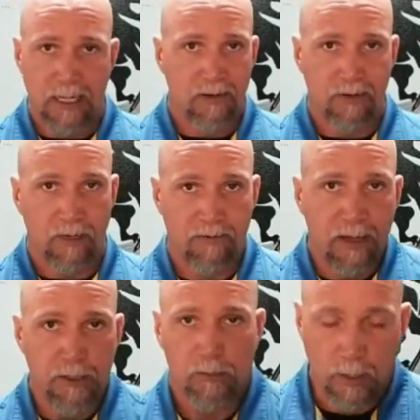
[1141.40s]
kind of an
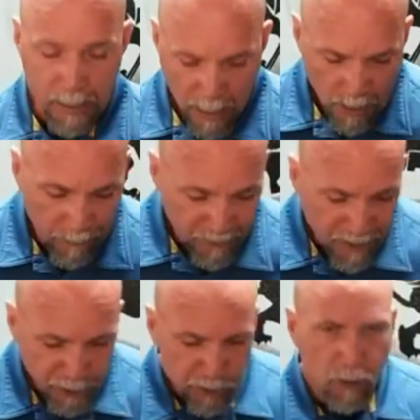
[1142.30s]
advantage as well. But this
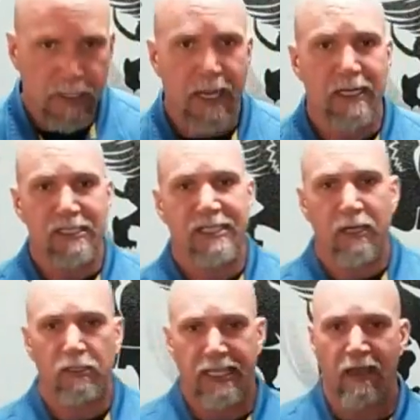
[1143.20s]
shirt kind of
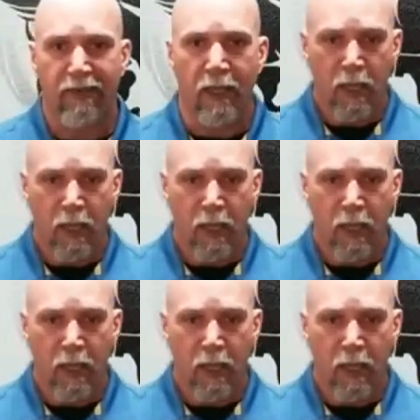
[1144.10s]
settles heavy.